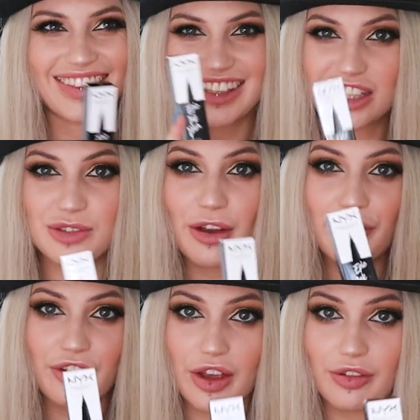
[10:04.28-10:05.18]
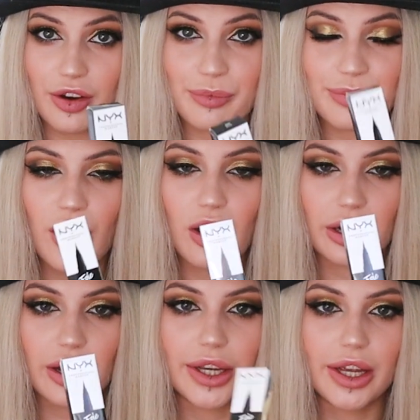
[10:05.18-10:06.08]
This is my favourite
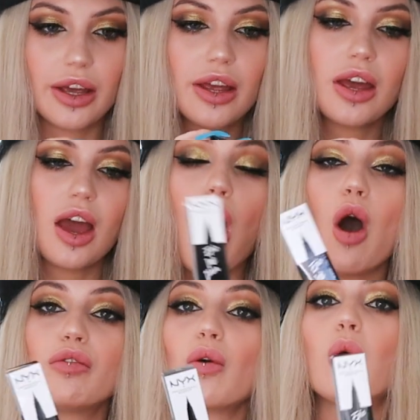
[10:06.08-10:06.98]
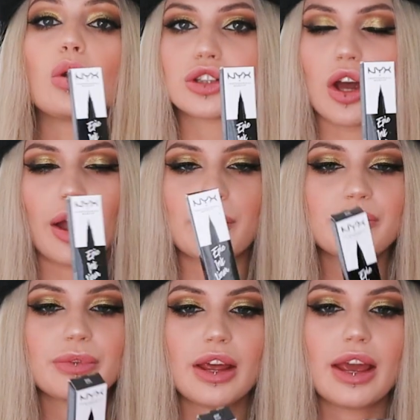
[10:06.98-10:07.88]
eyeliner of all
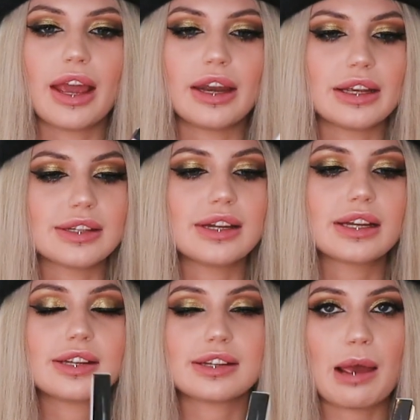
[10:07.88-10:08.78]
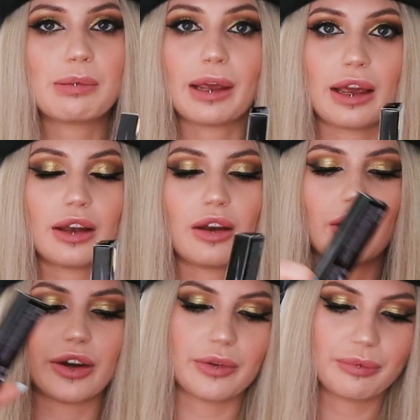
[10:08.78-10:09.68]
time. It is NYX's Epic Ink
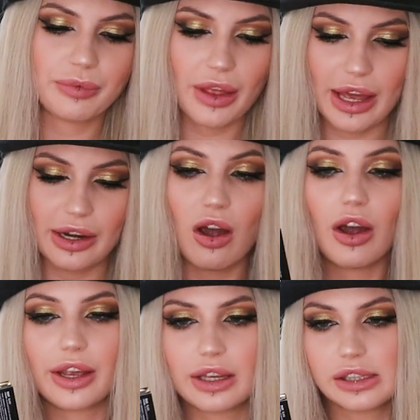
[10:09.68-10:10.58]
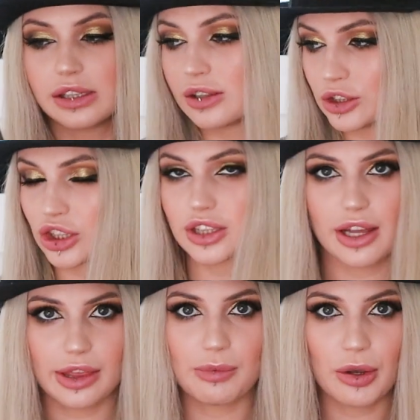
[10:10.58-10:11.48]
Liner, and I just
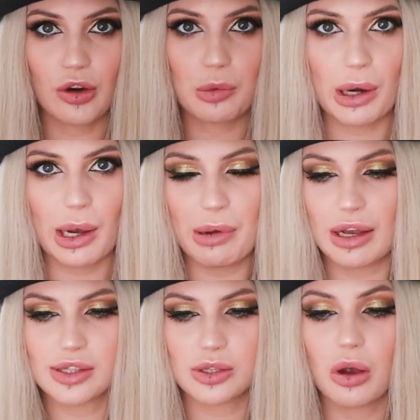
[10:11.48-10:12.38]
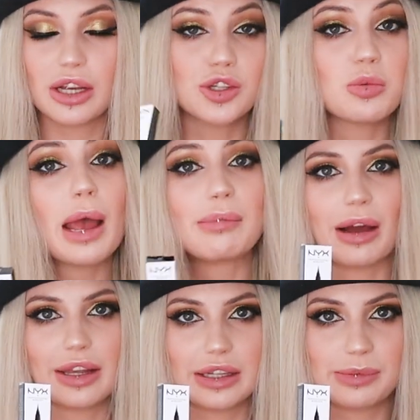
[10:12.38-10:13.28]
like the micro brow pencil. I swear
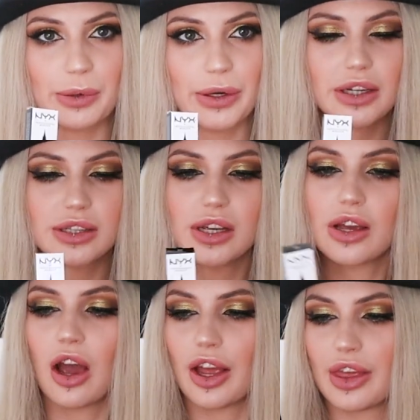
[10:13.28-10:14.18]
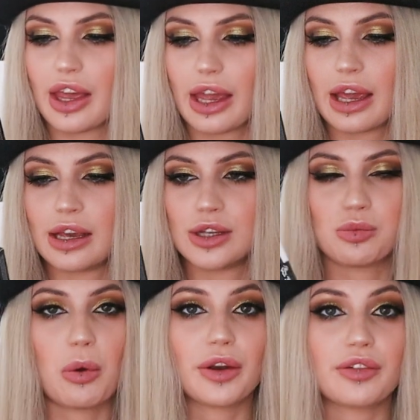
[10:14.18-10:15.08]
by this product. I think it
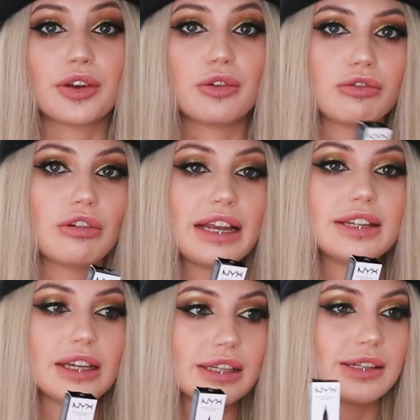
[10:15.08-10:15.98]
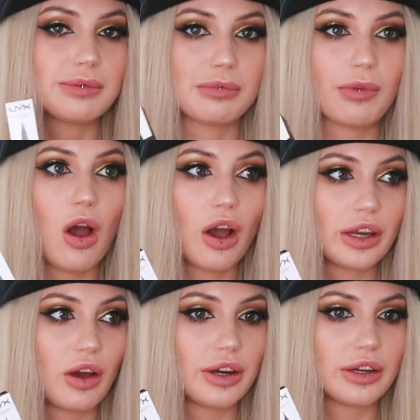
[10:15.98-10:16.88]
is one of the greatest
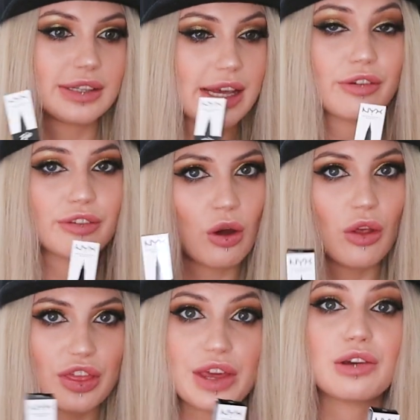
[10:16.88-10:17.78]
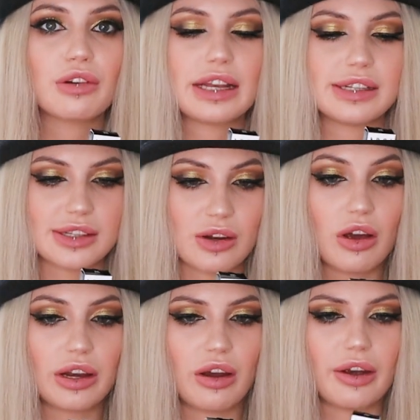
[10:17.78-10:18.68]
eyeliners, if not the greatest
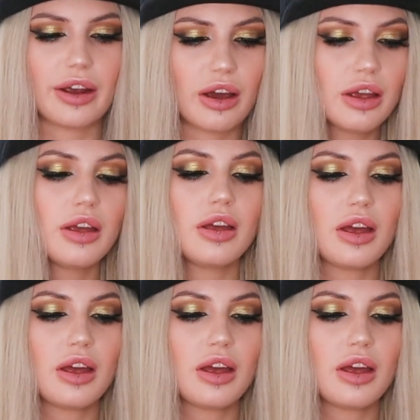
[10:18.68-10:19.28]
eyeliner